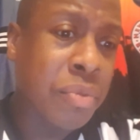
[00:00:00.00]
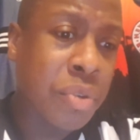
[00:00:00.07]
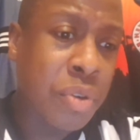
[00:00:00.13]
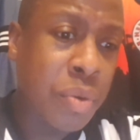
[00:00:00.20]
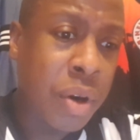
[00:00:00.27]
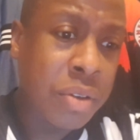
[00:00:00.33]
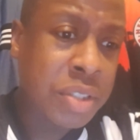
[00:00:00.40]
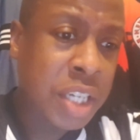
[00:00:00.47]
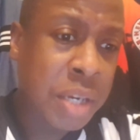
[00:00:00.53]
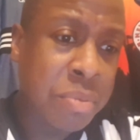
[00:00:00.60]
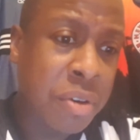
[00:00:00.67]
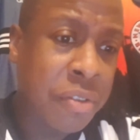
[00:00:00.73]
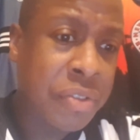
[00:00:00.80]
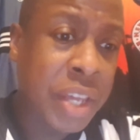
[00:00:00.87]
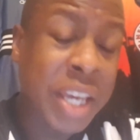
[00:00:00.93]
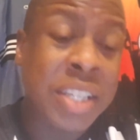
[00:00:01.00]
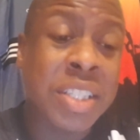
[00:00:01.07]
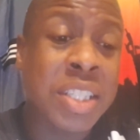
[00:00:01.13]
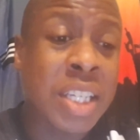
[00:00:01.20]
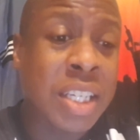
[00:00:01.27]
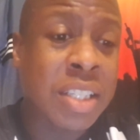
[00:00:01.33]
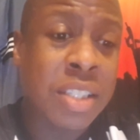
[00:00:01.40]
Who else came off there?
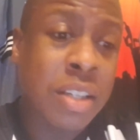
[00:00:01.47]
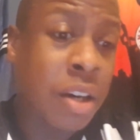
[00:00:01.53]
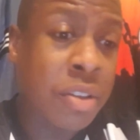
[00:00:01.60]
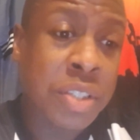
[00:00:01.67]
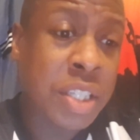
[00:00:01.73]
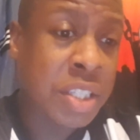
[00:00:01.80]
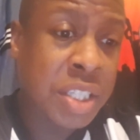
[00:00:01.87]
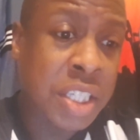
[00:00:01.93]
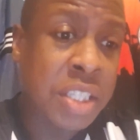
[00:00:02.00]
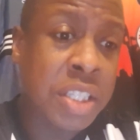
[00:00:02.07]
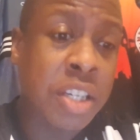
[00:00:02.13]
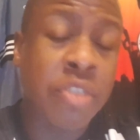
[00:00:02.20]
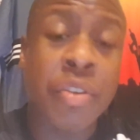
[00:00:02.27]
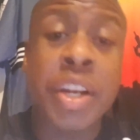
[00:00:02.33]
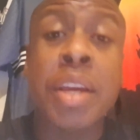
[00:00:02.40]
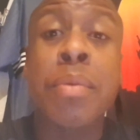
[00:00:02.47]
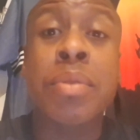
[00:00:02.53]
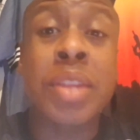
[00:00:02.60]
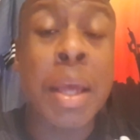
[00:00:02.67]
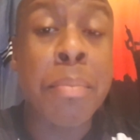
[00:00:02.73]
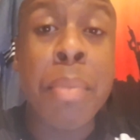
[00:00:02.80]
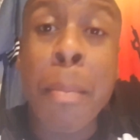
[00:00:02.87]
Cisse, I said Cisse already.
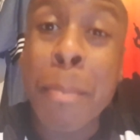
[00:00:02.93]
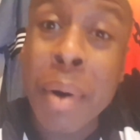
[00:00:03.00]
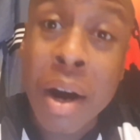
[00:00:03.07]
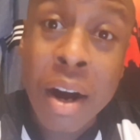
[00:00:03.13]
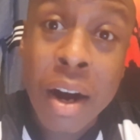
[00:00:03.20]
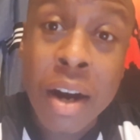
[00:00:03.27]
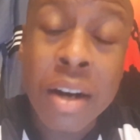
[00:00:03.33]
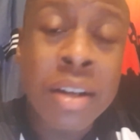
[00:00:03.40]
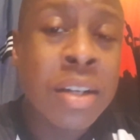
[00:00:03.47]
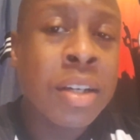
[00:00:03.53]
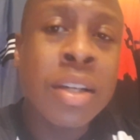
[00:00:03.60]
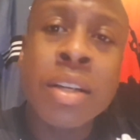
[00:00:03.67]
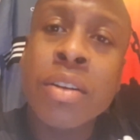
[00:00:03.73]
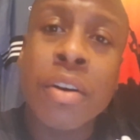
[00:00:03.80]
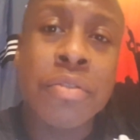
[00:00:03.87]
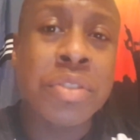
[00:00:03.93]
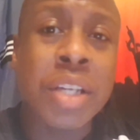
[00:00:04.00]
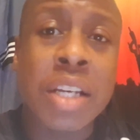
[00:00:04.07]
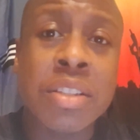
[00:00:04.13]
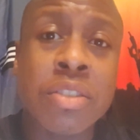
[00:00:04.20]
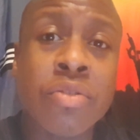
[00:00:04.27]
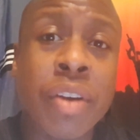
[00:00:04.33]
Demba Ba, obviously
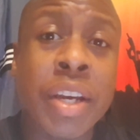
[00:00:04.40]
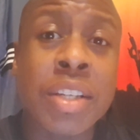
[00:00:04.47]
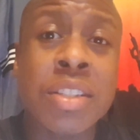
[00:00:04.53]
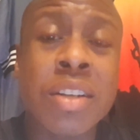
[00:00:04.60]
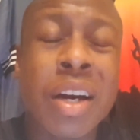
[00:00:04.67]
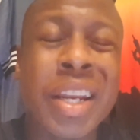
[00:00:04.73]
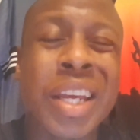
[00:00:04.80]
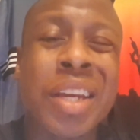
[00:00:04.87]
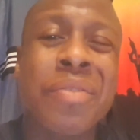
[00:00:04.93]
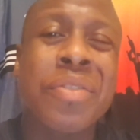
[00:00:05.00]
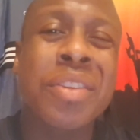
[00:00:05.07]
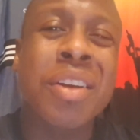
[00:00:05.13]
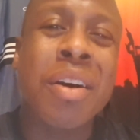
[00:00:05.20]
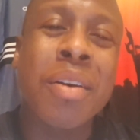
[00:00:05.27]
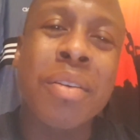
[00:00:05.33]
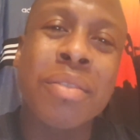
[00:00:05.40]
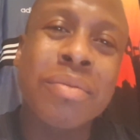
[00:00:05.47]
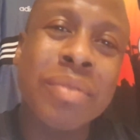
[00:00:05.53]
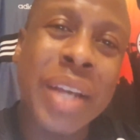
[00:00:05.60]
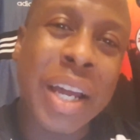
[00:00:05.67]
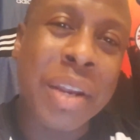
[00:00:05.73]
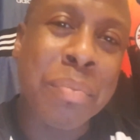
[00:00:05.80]
that's a great signing, even though
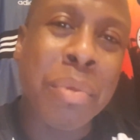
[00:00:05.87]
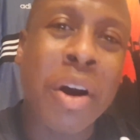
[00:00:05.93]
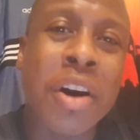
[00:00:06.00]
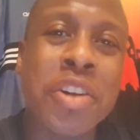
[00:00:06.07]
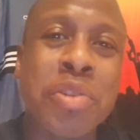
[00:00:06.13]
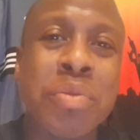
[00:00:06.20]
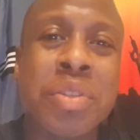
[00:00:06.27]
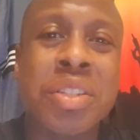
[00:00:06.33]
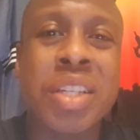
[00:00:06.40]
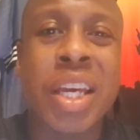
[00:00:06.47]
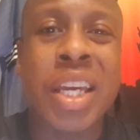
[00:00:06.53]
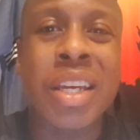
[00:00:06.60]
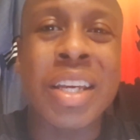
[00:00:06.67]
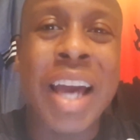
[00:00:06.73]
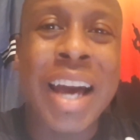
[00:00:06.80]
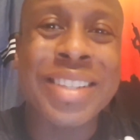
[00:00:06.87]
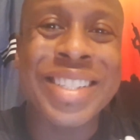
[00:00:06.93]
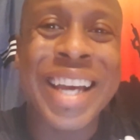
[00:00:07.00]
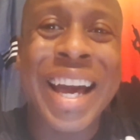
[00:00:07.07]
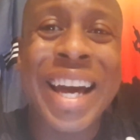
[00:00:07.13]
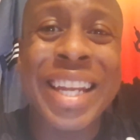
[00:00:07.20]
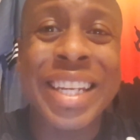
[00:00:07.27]
Alan Pardew would say he has
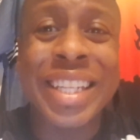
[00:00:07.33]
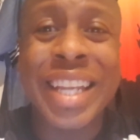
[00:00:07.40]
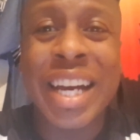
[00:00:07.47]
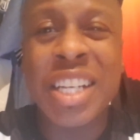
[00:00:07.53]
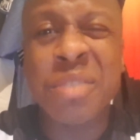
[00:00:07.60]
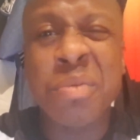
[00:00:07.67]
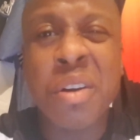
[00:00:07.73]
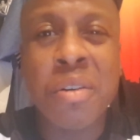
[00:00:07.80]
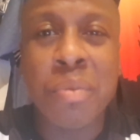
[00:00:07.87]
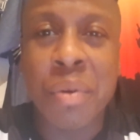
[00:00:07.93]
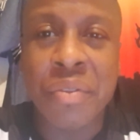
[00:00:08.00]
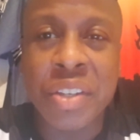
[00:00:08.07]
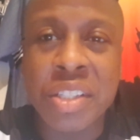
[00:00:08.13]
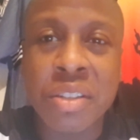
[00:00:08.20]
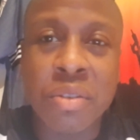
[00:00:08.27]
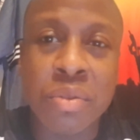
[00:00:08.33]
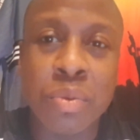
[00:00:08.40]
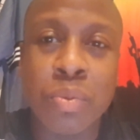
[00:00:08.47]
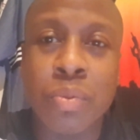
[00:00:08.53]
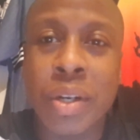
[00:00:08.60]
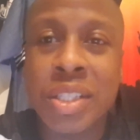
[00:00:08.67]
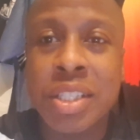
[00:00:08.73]
a hand in that as well with his
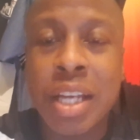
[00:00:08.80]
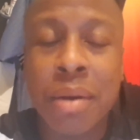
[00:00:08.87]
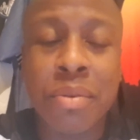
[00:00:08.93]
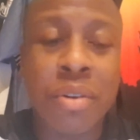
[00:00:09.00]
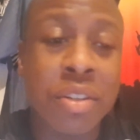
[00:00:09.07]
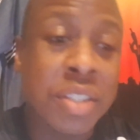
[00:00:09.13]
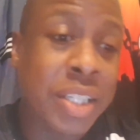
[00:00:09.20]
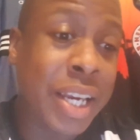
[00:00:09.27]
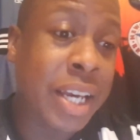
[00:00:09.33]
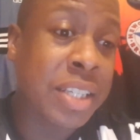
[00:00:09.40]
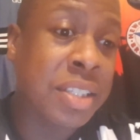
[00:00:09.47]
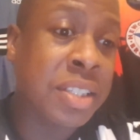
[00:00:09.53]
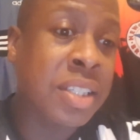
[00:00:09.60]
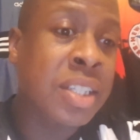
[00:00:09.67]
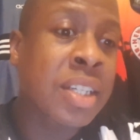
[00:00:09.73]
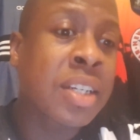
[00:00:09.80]
old West Ham contacts.